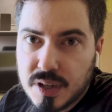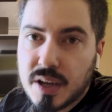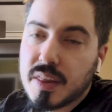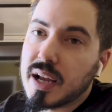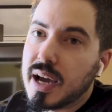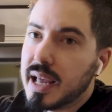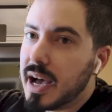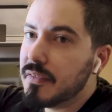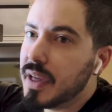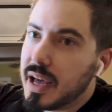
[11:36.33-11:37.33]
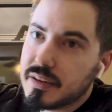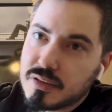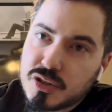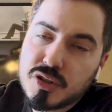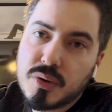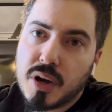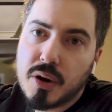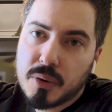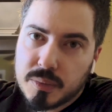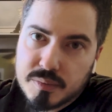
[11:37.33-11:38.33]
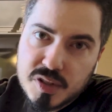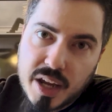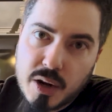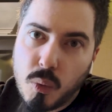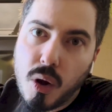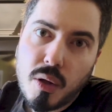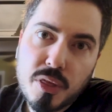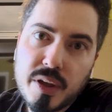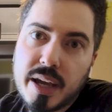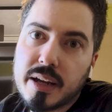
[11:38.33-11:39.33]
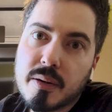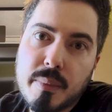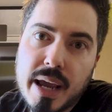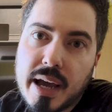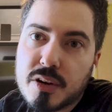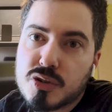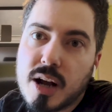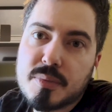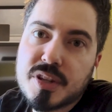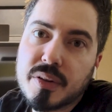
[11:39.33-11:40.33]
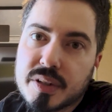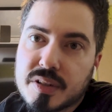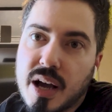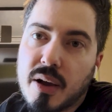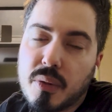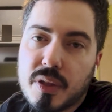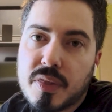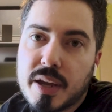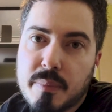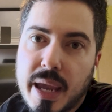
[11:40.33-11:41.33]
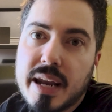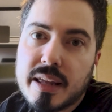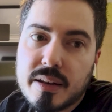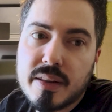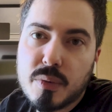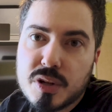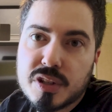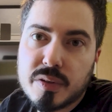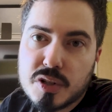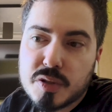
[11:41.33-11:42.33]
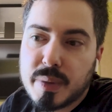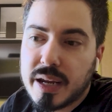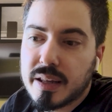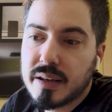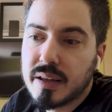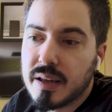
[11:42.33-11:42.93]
They kind of have that pseudo psych wall thing made out of drop ceiling tile that they painted. They recently just painted.